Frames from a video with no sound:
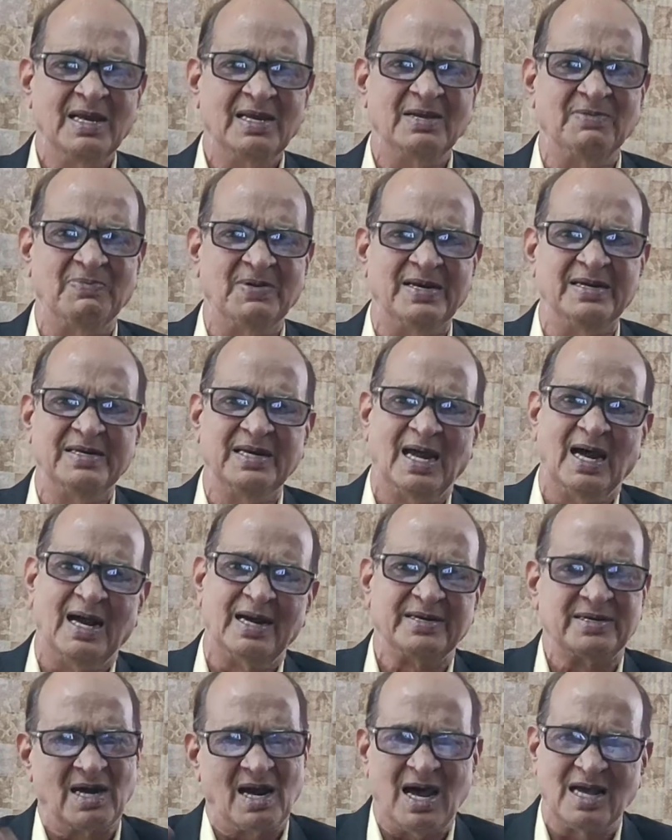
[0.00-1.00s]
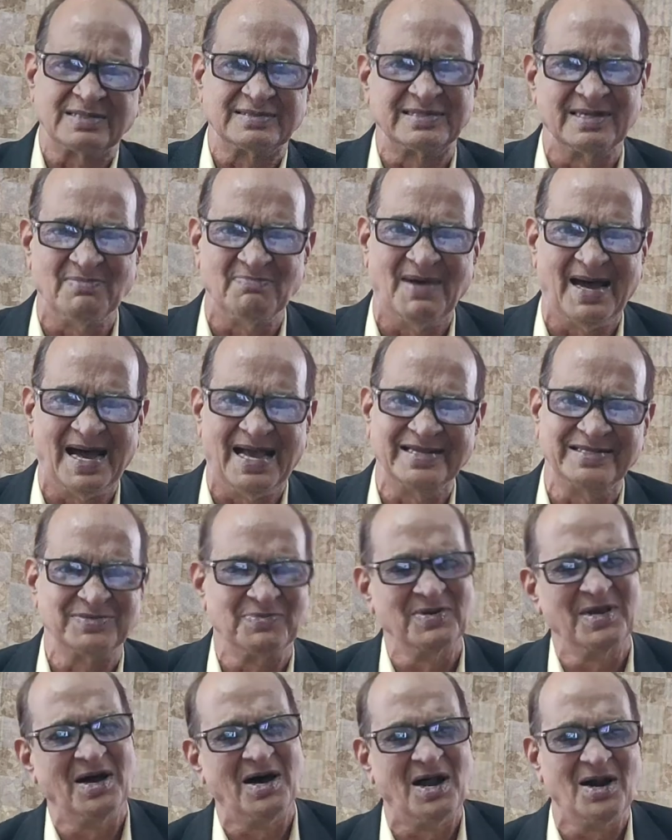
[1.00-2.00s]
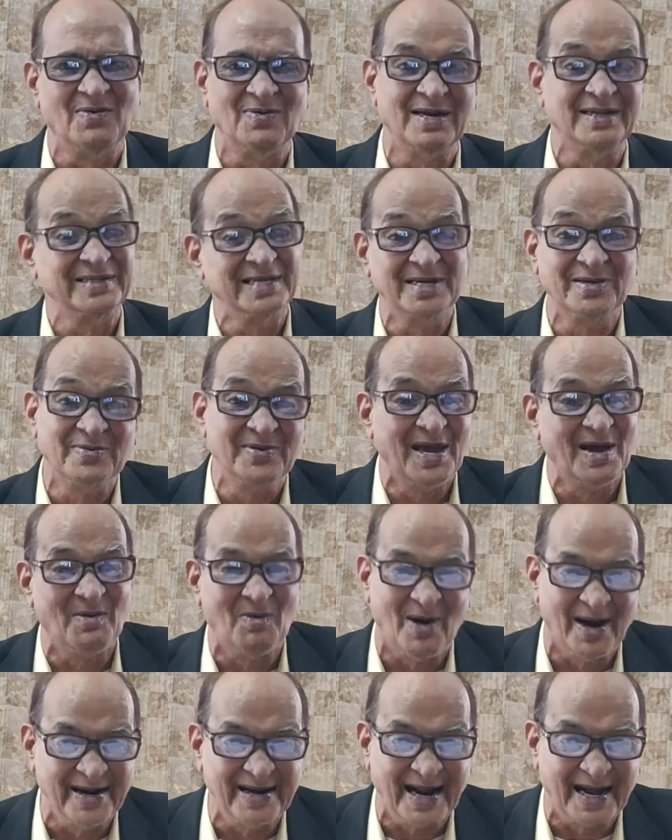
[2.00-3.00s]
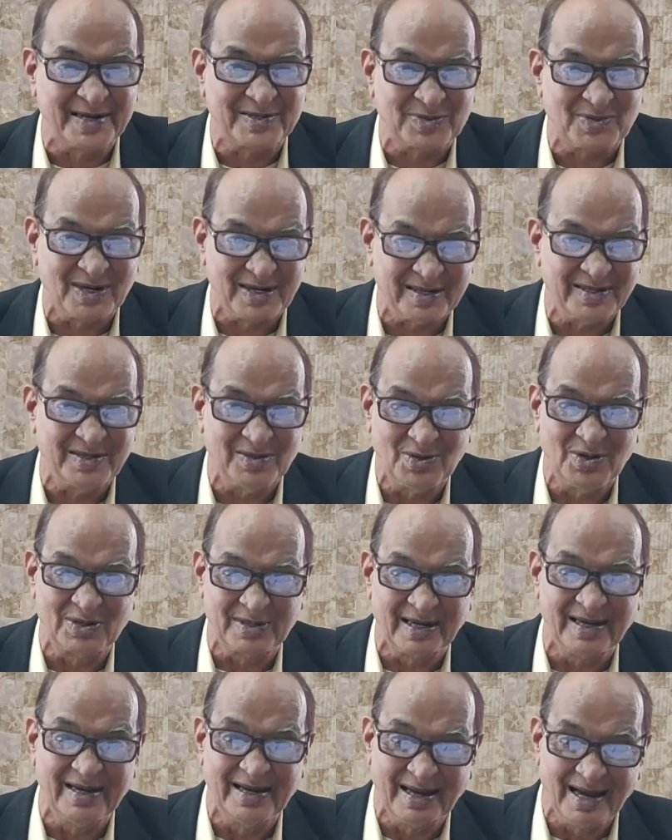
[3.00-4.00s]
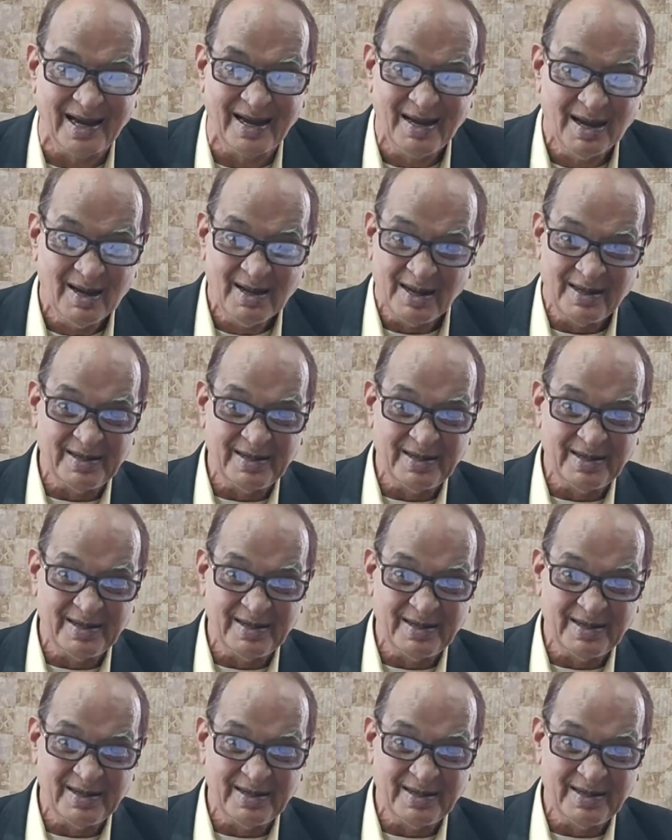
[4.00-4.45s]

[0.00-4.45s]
if India draws the match, we all will think we have won actually. Okay, eh?